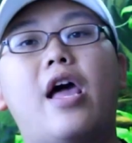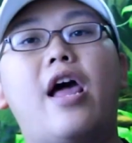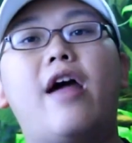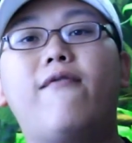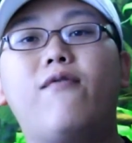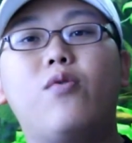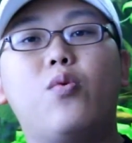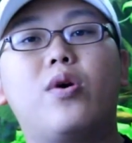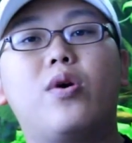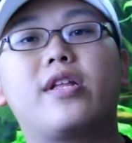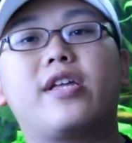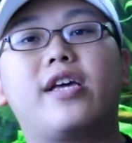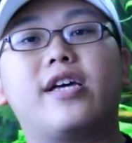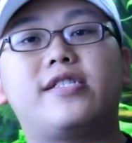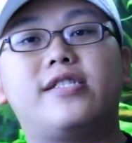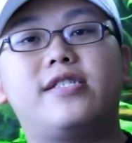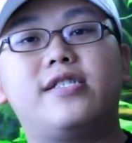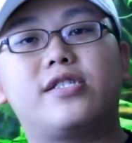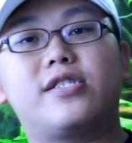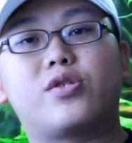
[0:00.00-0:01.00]
Everyone
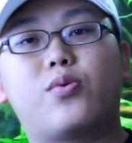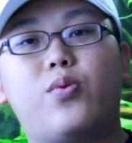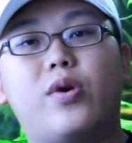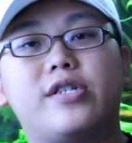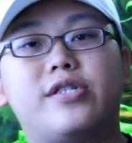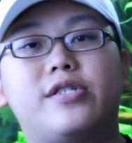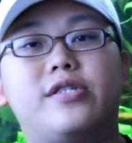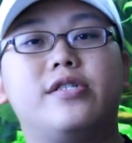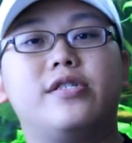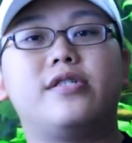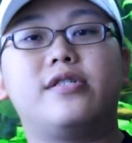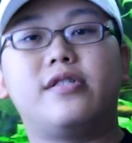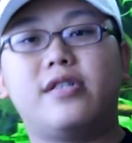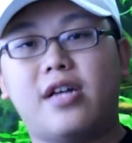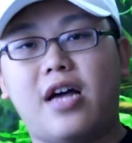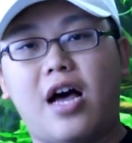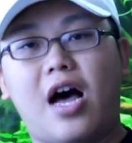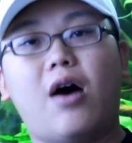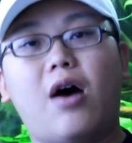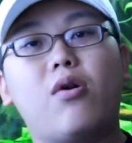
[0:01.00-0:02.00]
gets this question:
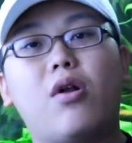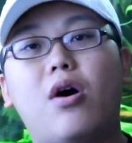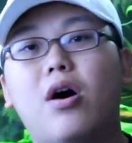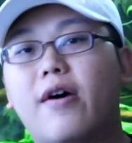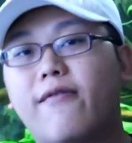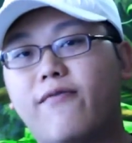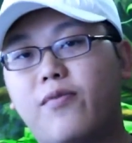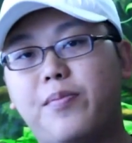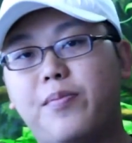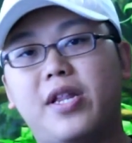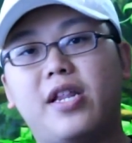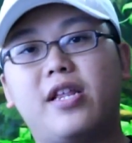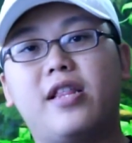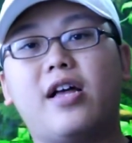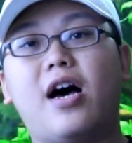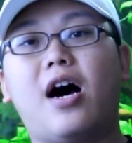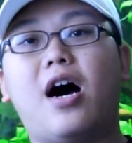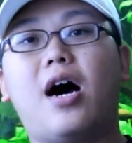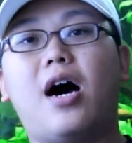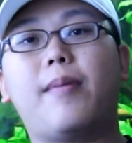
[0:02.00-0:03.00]
how long have you been in
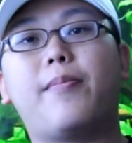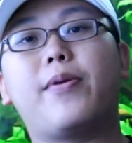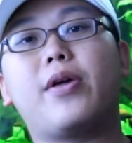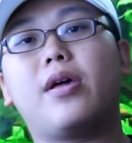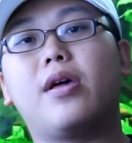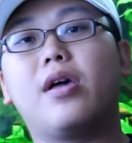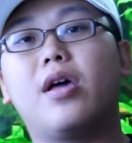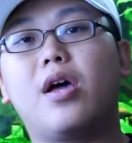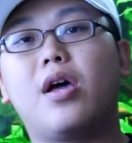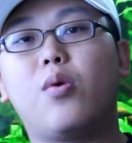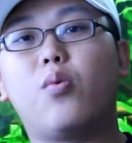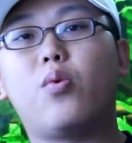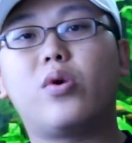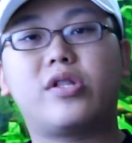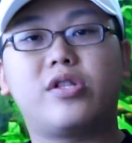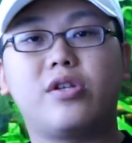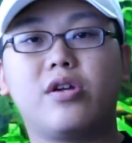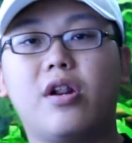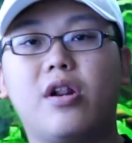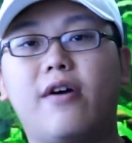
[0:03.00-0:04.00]
the hobby?
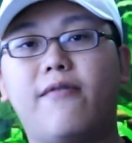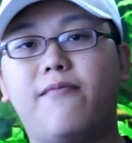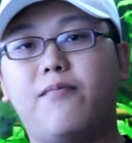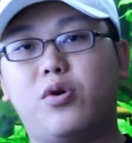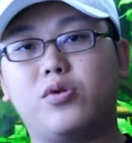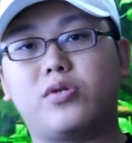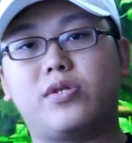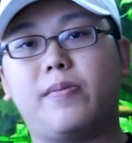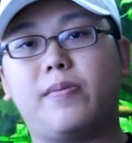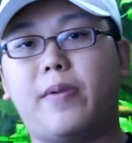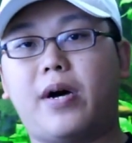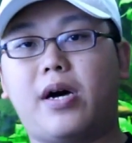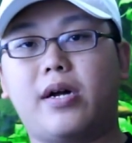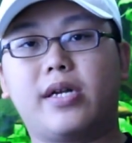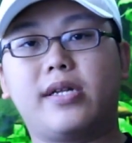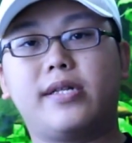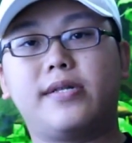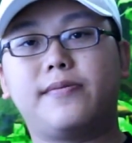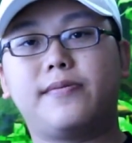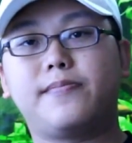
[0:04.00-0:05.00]
What do you love most about
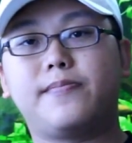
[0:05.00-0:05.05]
it?